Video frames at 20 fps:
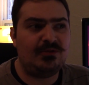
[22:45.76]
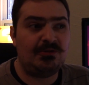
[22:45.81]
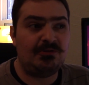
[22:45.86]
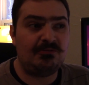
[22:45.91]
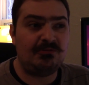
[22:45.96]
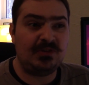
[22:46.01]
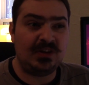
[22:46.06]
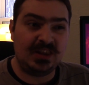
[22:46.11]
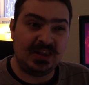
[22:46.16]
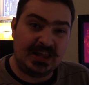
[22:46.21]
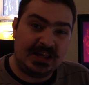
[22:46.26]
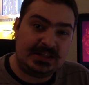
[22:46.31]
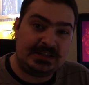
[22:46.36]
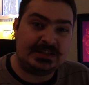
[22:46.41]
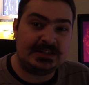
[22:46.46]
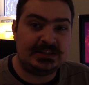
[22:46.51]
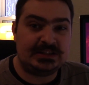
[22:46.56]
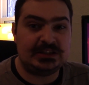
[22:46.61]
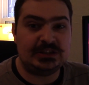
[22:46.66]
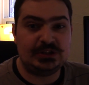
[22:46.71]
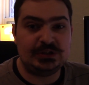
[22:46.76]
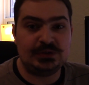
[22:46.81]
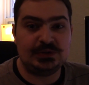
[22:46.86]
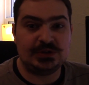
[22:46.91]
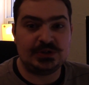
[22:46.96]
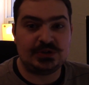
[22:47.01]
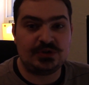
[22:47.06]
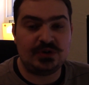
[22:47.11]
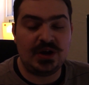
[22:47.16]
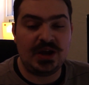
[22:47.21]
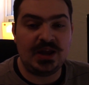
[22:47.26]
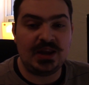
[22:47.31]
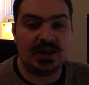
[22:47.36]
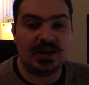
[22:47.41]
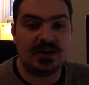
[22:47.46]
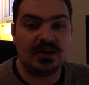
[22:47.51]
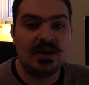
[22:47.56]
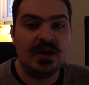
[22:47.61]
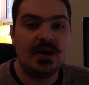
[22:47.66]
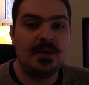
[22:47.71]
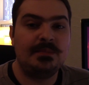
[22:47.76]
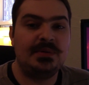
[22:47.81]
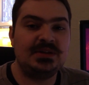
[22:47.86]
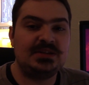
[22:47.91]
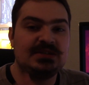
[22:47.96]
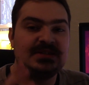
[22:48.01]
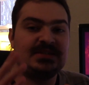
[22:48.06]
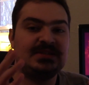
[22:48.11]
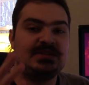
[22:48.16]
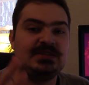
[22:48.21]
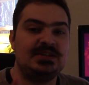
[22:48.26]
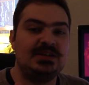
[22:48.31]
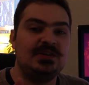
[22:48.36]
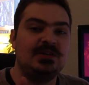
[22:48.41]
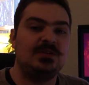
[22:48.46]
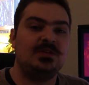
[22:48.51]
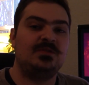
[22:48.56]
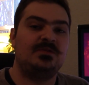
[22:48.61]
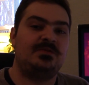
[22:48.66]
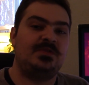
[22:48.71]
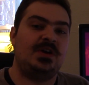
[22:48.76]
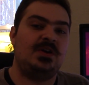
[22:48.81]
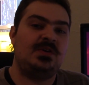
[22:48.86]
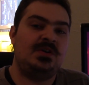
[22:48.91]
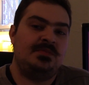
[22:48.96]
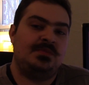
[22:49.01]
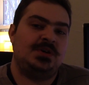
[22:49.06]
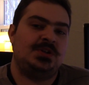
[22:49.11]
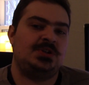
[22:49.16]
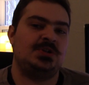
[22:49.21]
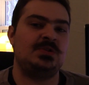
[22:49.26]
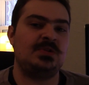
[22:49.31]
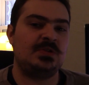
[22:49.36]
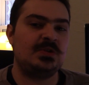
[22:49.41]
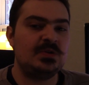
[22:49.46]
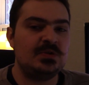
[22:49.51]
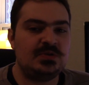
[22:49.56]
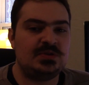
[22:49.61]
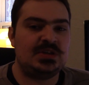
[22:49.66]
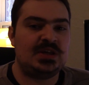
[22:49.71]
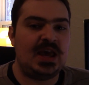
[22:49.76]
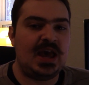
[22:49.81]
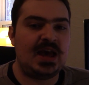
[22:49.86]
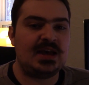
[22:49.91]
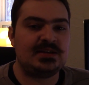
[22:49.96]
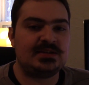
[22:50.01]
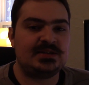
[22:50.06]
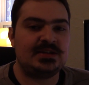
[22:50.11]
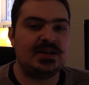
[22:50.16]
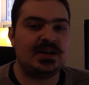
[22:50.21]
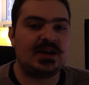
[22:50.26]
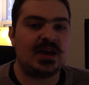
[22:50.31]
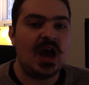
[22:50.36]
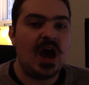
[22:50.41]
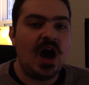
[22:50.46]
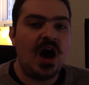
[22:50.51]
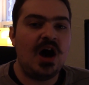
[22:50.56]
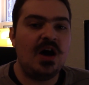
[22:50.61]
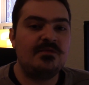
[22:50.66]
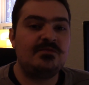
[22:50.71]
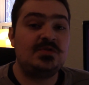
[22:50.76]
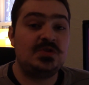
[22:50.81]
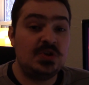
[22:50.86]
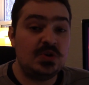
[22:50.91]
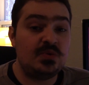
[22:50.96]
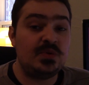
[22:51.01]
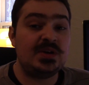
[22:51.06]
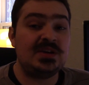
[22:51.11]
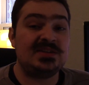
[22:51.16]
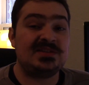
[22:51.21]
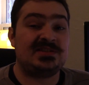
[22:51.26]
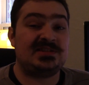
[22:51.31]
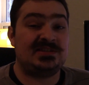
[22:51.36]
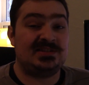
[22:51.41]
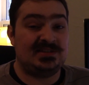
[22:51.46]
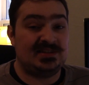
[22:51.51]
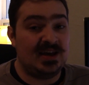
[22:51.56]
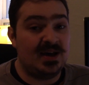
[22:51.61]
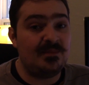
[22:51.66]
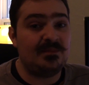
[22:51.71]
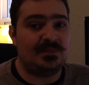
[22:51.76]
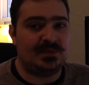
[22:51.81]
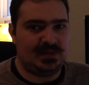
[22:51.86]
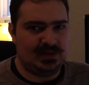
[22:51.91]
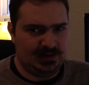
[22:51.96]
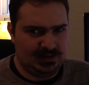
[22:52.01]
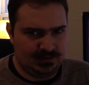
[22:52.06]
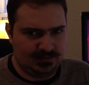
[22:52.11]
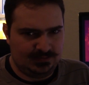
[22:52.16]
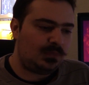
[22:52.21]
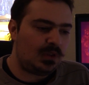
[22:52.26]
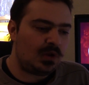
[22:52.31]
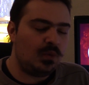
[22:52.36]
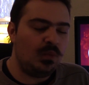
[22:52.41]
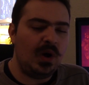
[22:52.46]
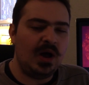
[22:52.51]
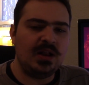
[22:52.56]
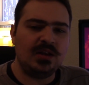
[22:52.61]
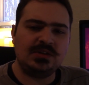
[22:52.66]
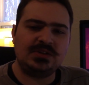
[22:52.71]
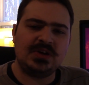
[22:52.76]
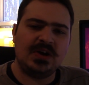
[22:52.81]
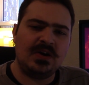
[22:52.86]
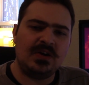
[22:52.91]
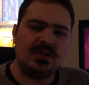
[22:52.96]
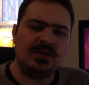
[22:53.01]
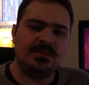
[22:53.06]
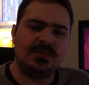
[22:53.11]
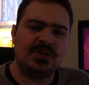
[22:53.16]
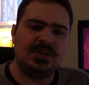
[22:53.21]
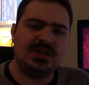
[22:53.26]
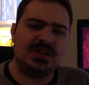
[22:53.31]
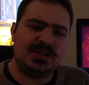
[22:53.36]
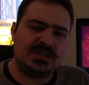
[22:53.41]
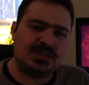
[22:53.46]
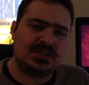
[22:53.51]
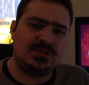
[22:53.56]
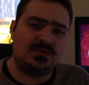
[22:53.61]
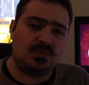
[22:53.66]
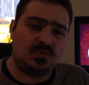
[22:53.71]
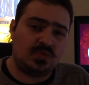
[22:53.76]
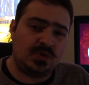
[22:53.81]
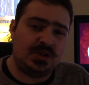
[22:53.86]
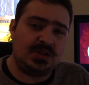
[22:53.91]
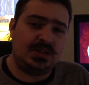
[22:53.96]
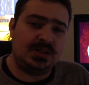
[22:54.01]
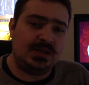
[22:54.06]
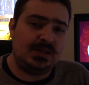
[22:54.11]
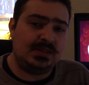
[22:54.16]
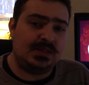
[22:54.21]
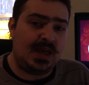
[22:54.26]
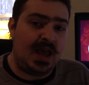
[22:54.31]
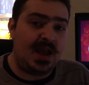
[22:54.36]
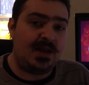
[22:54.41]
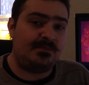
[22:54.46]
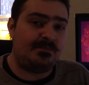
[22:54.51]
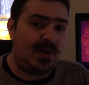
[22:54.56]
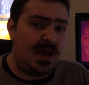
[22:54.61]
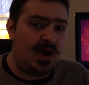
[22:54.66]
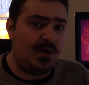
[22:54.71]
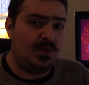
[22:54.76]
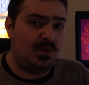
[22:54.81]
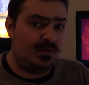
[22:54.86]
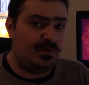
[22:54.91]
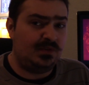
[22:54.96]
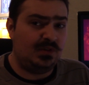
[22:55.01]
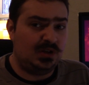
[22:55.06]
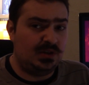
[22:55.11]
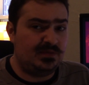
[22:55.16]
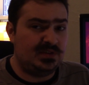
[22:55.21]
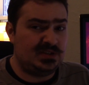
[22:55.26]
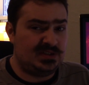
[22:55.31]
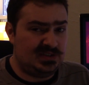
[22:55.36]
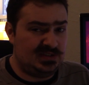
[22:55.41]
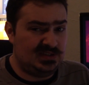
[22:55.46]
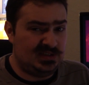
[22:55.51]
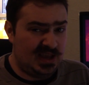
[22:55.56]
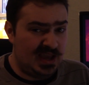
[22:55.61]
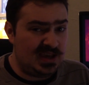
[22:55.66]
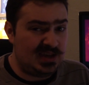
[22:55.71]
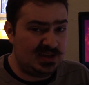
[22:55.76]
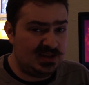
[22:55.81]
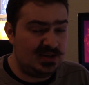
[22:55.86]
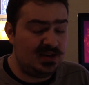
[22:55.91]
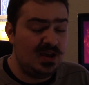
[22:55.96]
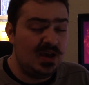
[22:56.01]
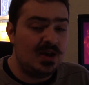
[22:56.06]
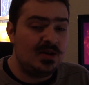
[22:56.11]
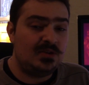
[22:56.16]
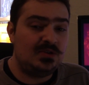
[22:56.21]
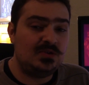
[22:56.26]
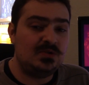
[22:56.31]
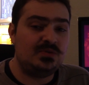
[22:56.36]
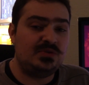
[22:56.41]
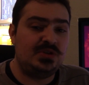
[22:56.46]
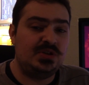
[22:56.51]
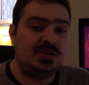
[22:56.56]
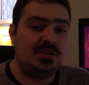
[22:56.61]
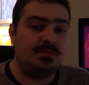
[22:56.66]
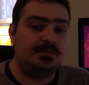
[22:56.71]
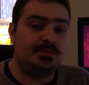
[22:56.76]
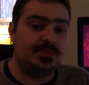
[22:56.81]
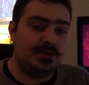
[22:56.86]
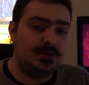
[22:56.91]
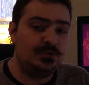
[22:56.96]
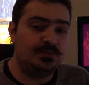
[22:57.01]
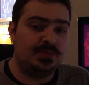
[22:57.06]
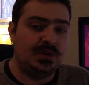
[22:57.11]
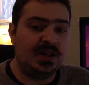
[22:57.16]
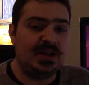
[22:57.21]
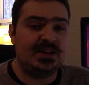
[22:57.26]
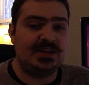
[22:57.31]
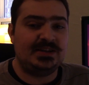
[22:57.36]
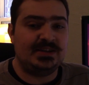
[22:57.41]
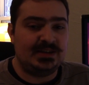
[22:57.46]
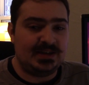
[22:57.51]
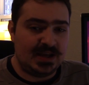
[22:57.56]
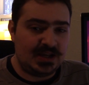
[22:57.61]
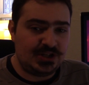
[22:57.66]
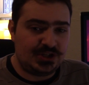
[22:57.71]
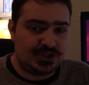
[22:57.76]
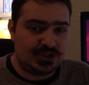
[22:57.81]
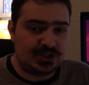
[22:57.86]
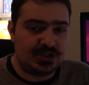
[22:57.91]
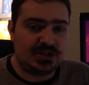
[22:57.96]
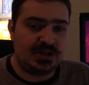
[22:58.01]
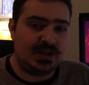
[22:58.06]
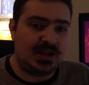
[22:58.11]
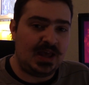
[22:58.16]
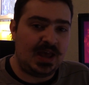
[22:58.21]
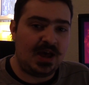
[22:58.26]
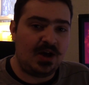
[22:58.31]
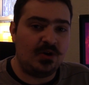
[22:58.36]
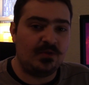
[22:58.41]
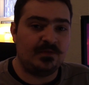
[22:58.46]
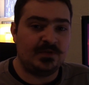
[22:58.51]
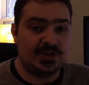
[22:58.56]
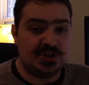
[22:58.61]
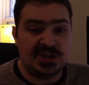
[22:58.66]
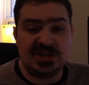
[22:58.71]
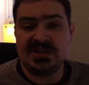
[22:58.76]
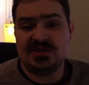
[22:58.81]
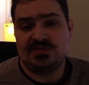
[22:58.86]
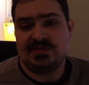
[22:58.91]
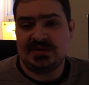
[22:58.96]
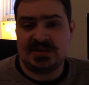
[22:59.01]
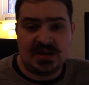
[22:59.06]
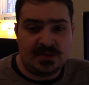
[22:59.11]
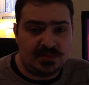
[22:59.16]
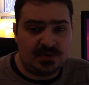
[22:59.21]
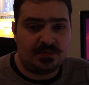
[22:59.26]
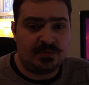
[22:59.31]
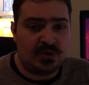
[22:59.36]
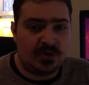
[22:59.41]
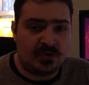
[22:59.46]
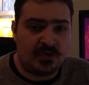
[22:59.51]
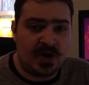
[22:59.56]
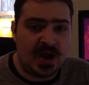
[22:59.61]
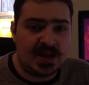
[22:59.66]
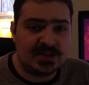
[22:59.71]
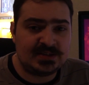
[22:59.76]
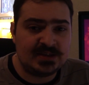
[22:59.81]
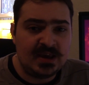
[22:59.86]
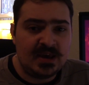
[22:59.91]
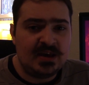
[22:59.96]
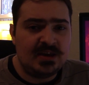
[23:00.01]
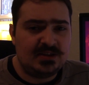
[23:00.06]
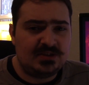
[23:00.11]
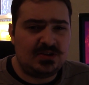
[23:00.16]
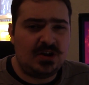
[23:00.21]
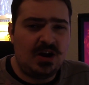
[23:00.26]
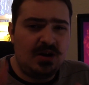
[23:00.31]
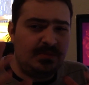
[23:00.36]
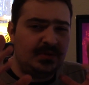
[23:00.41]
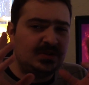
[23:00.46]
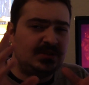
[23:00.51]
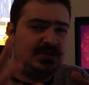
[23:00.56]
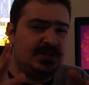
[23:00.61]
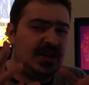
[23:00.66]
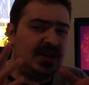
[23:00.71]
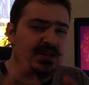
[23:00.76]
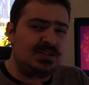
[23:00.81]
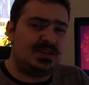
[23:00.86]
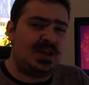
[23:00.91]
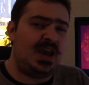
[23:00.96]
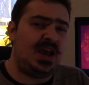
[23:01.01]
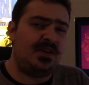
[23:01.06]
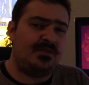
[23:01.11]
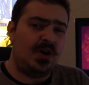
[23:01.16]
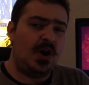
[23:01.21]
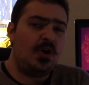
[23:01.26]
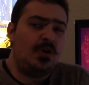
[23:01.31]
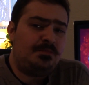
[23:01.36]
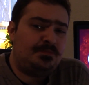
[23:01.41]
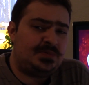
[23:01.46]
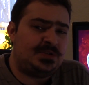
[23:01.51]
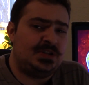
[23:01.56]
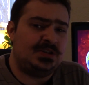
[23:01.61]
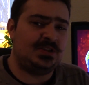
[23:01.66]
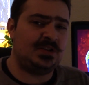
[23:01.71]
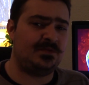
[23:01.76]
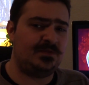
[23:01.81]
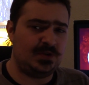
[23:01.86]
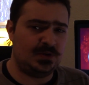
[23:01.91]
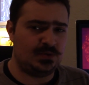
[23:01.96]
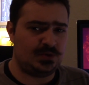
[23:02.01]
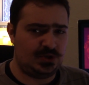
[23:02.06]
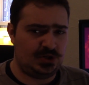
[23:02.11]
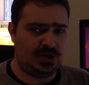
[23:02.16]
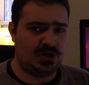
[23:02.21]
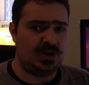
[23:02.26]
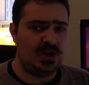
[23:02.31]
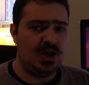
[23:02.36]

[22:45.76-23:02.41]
reluctant to do the training, but still very much enthusiastic of doing something. While Tarble isn't really that powerful of a Saiyan, due to the blue-blooded nature and how Vegeta was able to progress, Tarble does have hopes in the future.